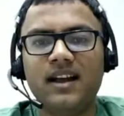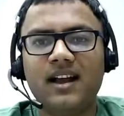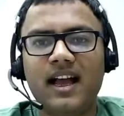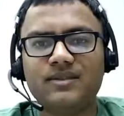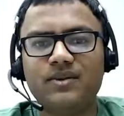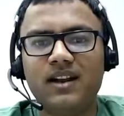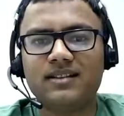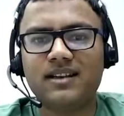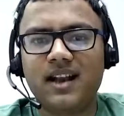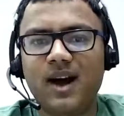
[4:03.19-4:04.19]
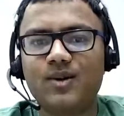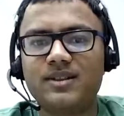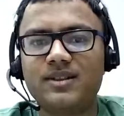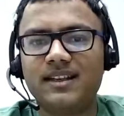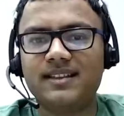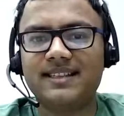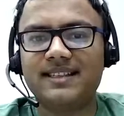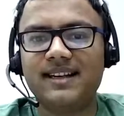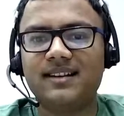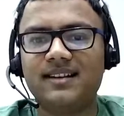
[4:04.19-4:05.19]
as well as Cloud Sales
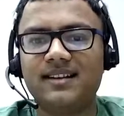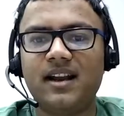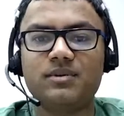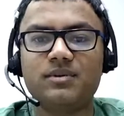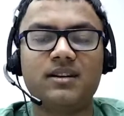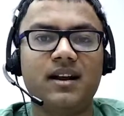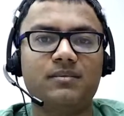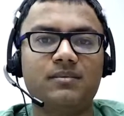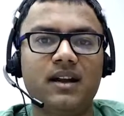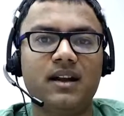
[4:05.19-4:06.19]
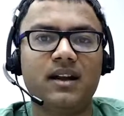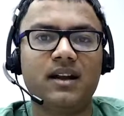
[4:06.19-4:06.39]
Center in Amsterdam and Cairo.